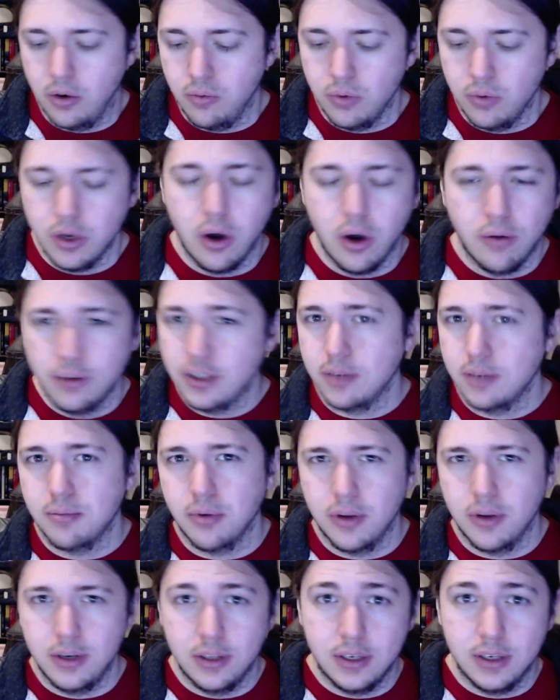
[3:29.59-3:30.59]
we always
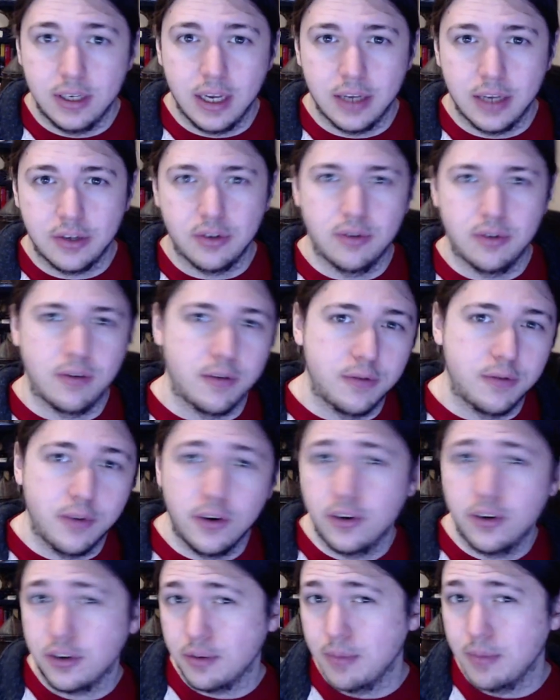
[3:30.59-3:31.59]
deploy to the test server
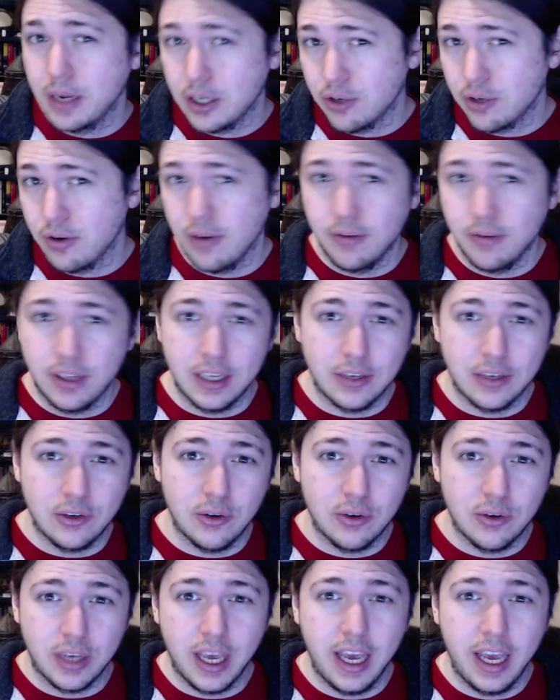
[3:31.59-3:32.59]
first, make sure everything's
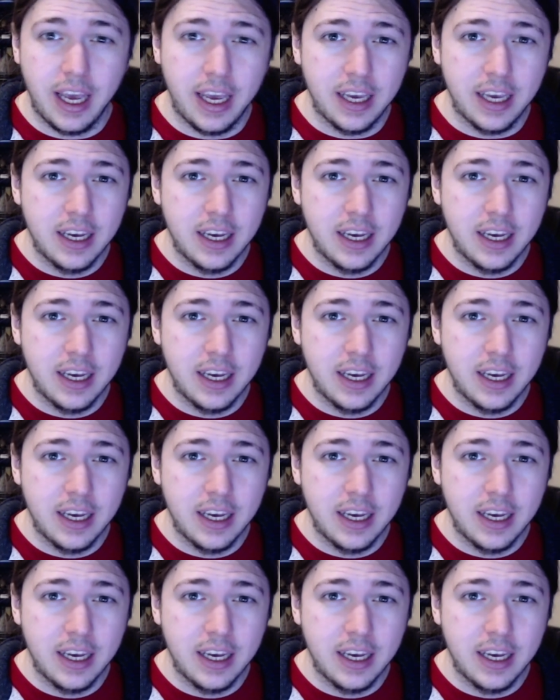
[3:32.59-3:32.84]
okay.